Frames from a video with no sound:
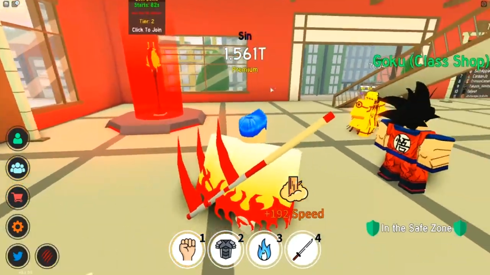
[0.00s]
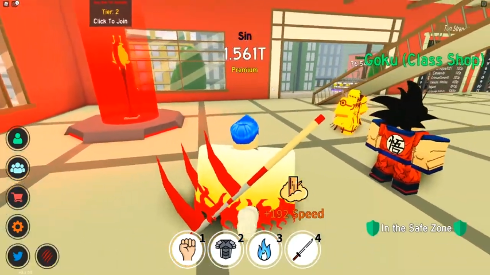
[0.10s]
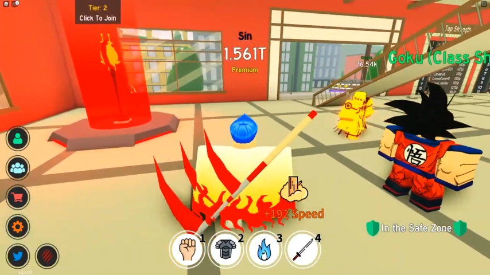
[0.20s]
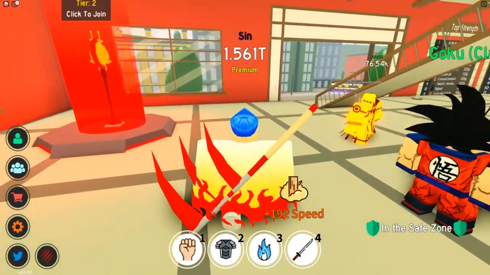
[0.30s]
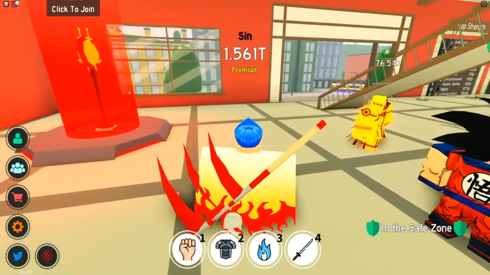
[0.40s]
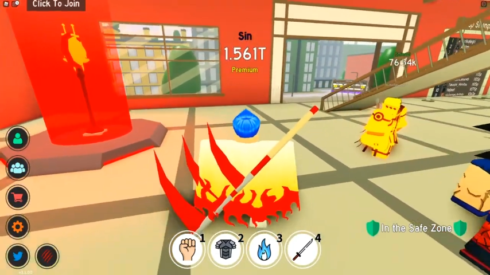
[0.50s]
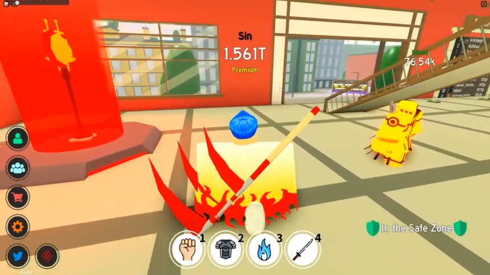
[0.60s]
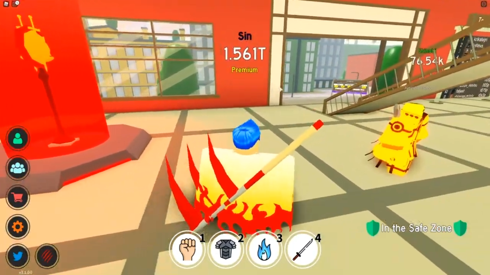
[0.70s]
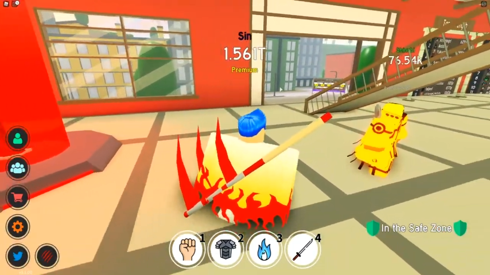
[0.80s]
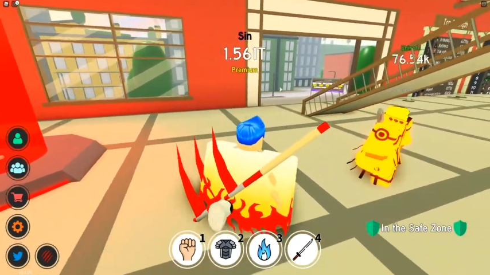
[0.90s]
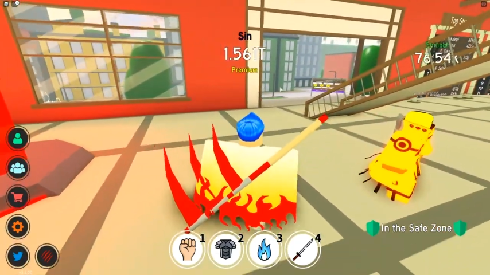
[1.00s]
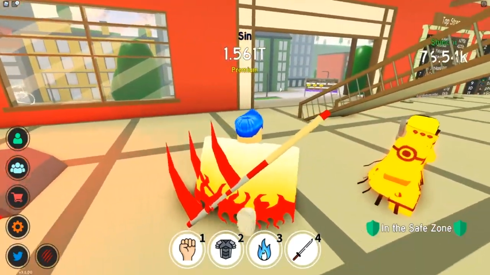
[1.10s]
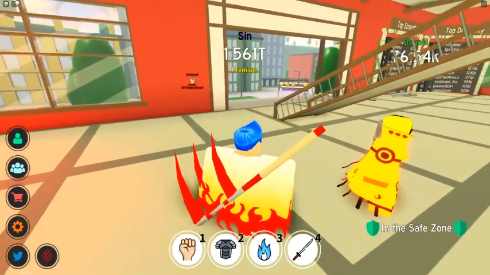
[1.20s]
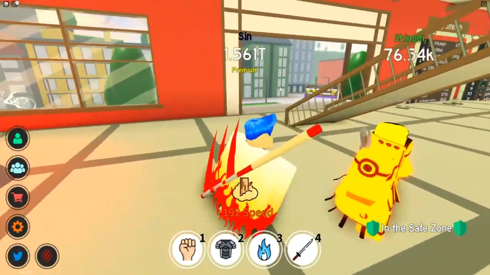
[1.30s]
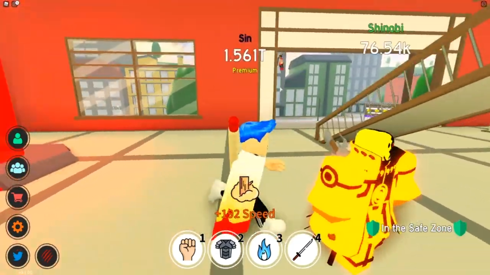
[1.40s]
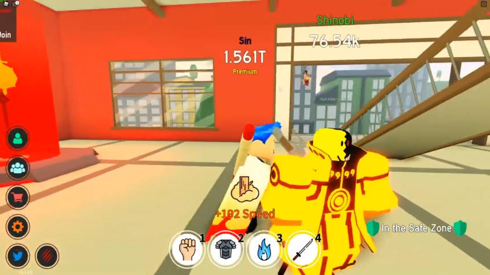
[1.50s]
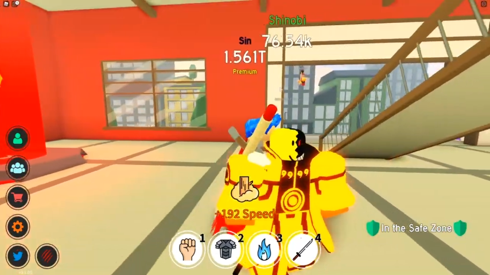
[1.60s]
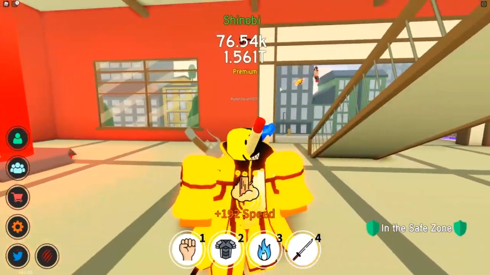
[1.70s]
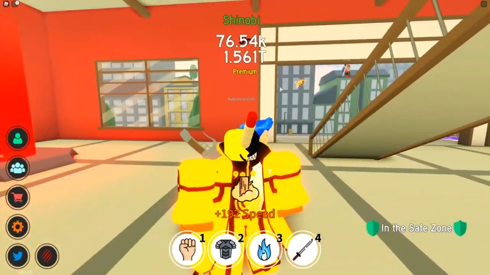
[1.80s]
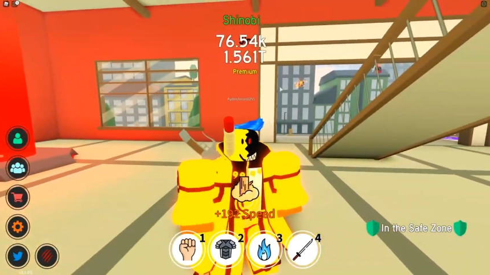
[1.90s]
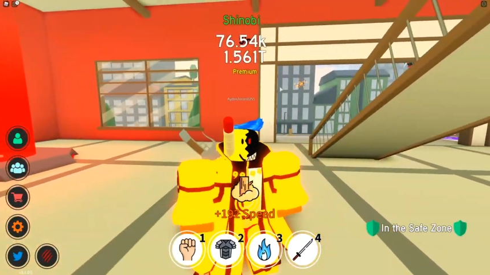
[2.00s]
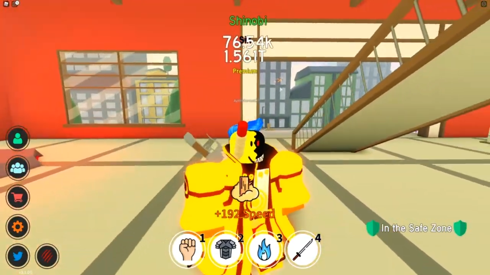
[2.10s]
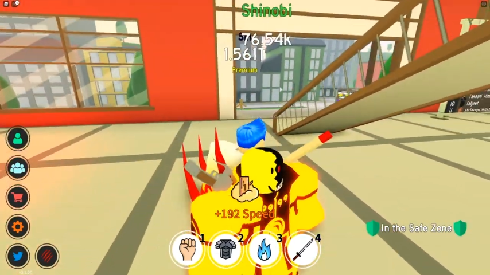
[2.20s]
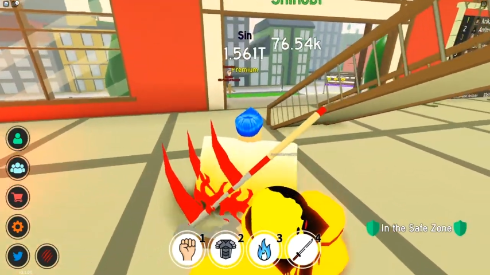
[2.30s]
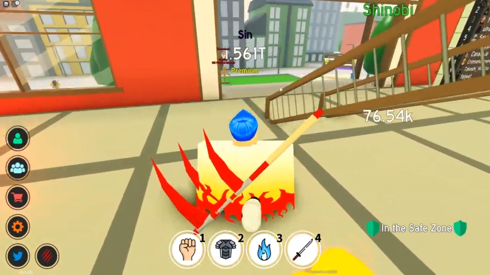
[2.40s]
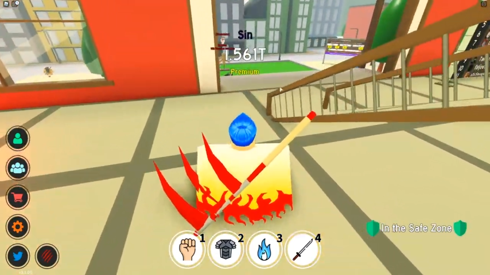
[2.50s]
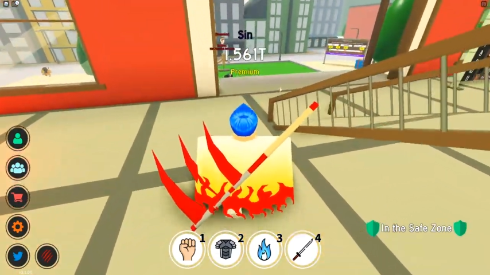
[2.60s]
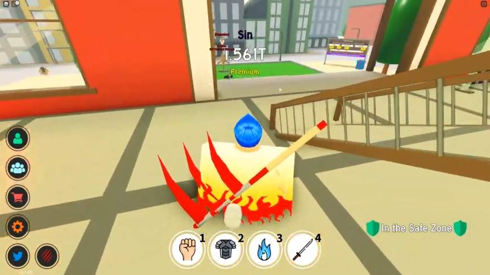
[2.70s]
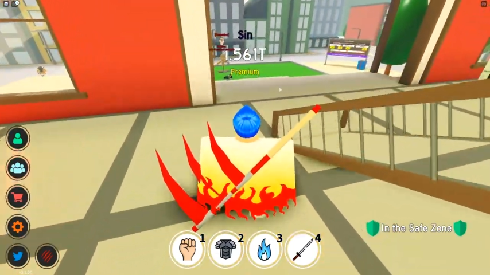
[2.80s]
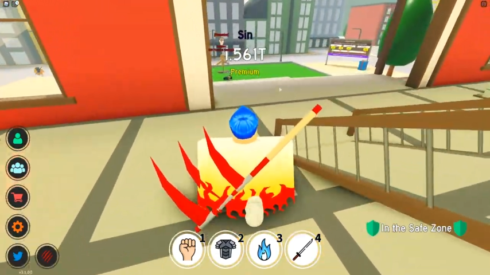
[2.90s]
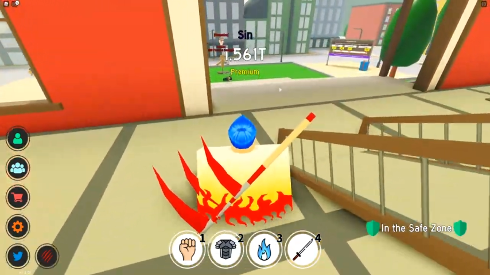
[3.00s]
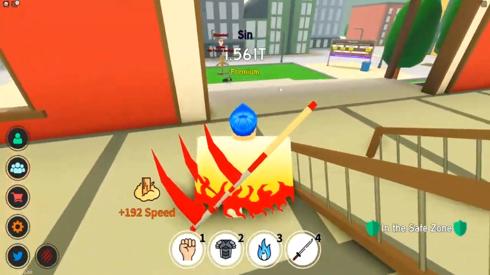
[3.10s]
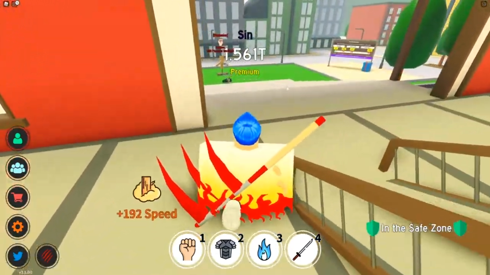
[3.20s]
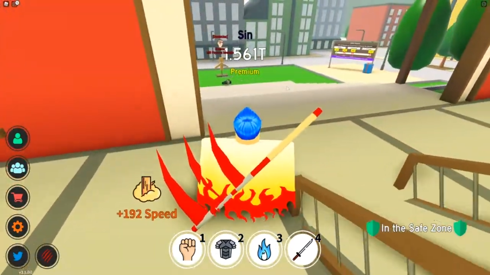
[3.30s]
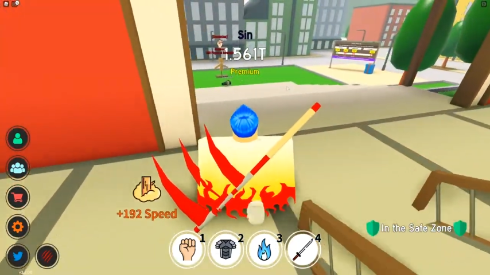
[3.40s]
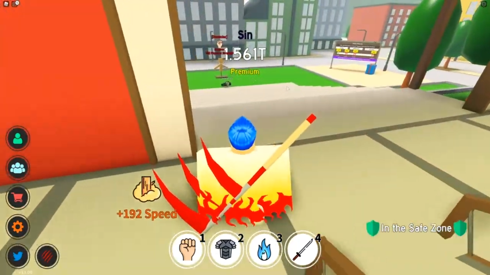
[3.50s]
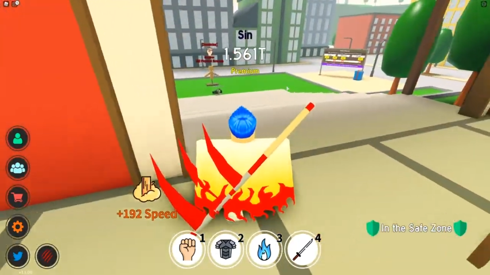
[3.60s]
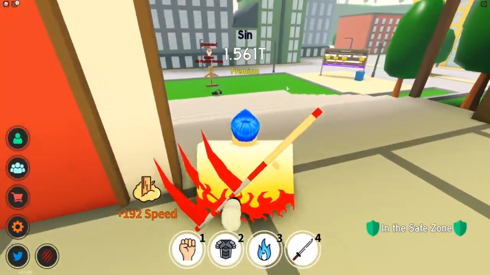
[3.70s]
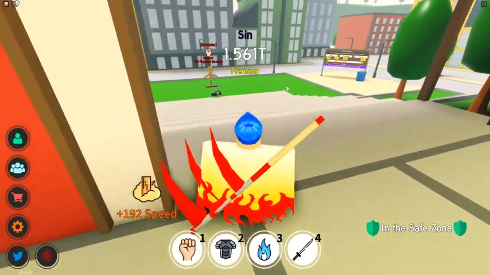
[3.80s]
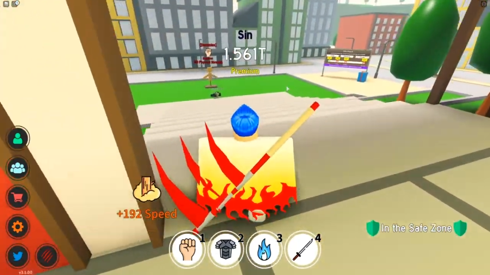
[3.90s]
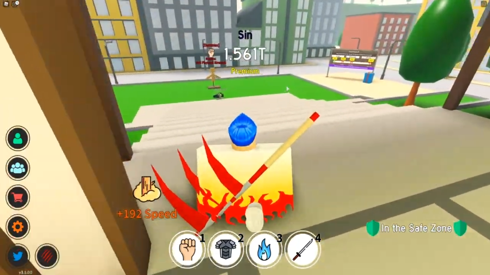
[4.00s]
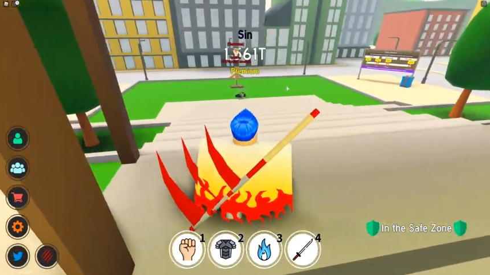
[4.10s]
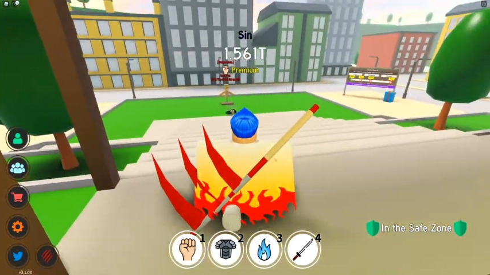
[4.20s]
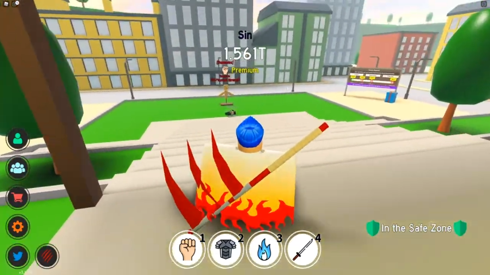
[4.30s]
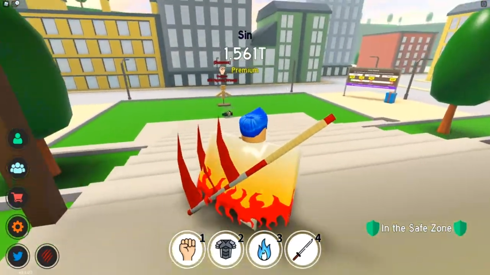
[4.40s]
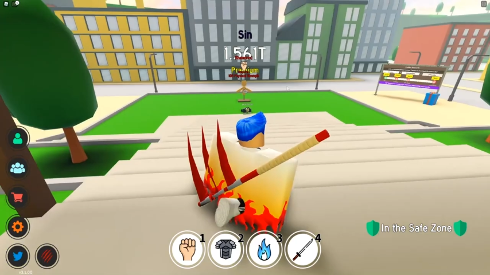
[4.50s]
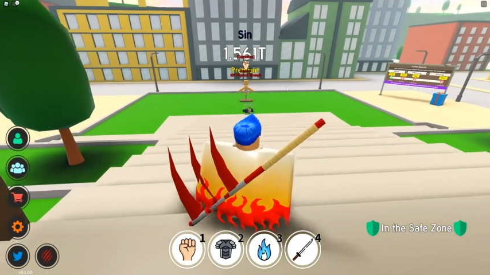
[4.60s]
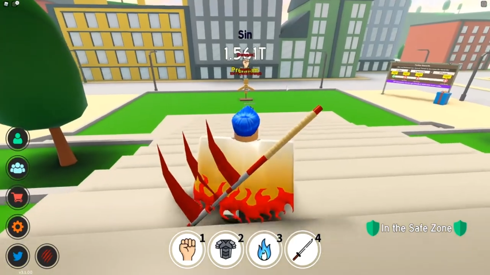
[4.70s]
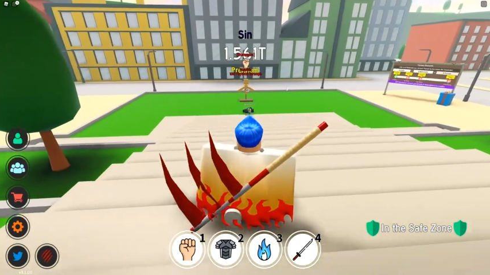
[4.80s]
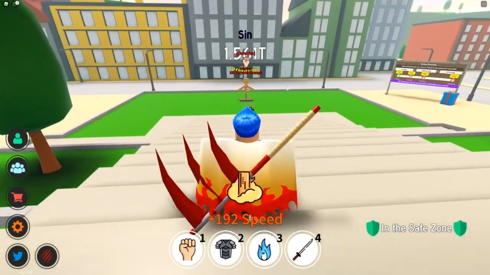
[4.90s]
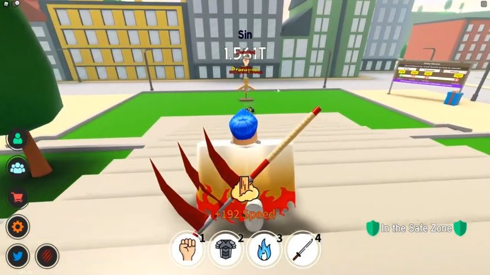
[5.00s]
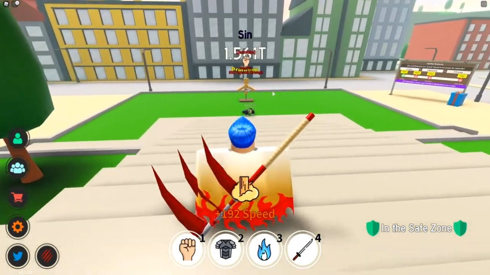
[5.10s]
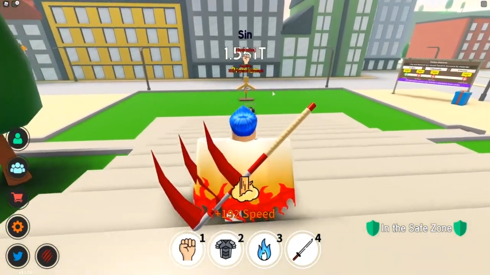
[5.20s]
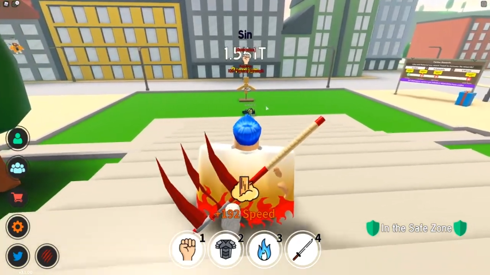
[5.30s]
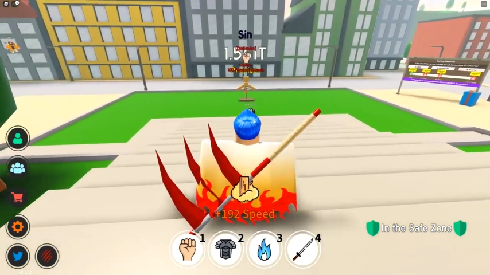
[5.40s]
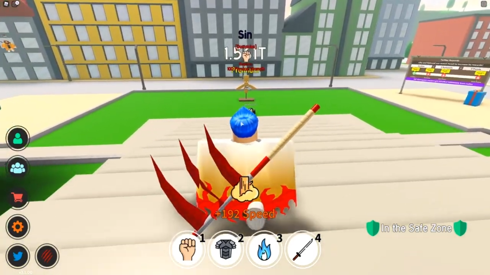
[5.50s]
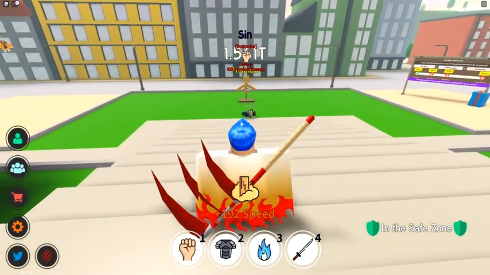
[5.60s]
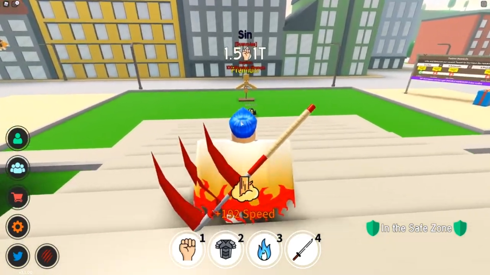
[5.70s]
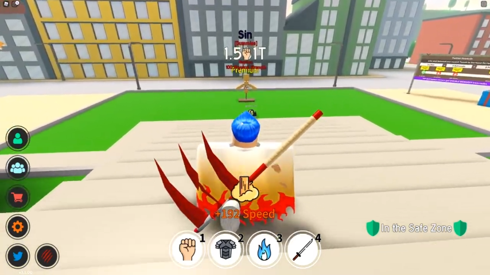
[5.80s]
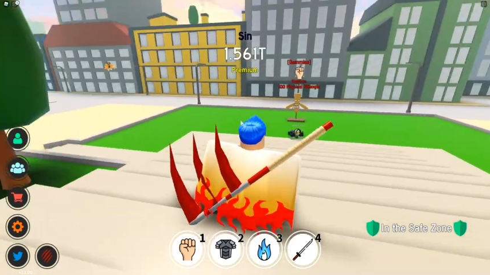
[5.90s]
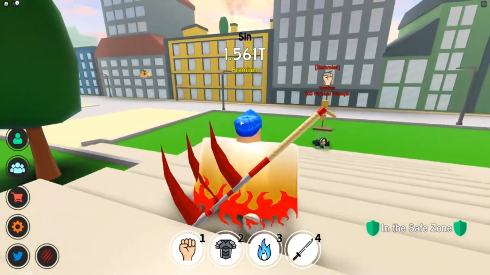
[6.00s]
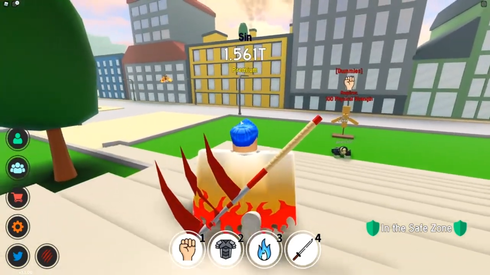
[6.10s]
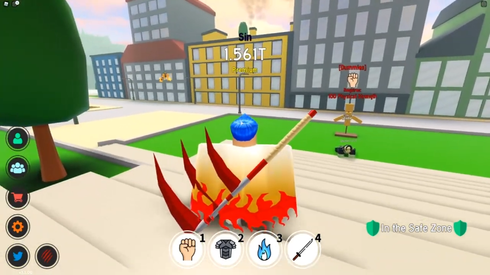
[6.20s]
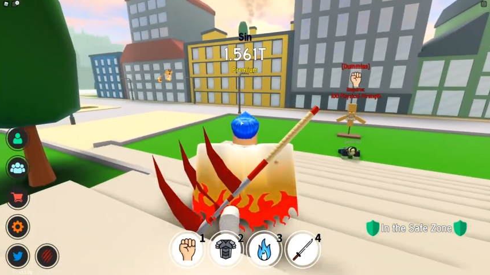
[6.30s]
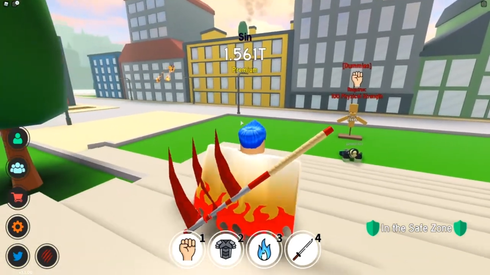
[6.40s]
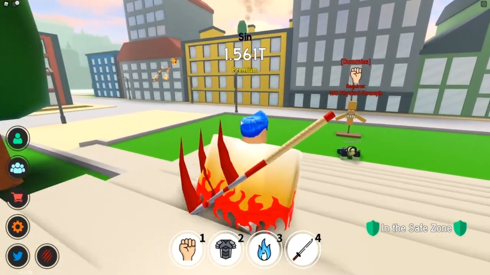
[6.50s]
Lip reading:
[unreadable: no face in view]